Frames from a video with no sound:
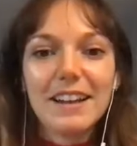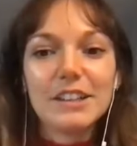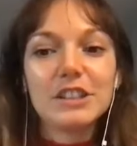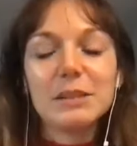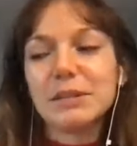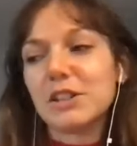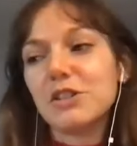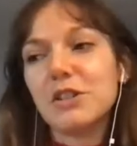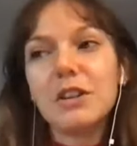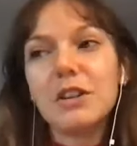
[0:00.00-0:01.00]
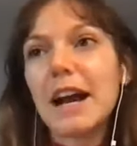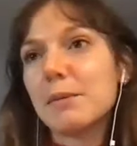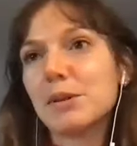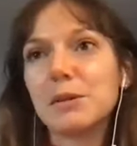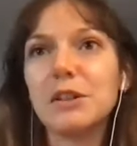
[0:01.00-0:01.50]
it just seems like
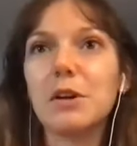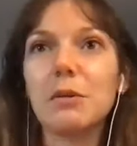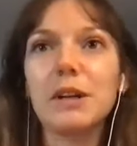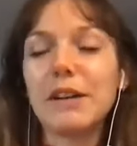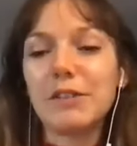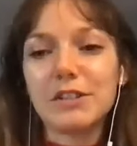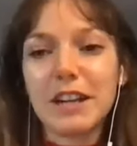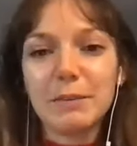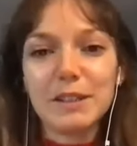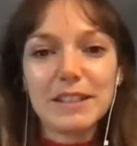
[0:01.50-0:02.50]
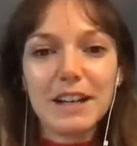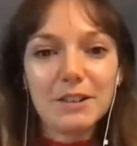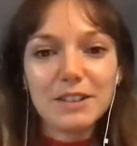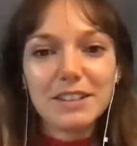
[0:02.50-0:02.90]
absolutely no one would ever type this out.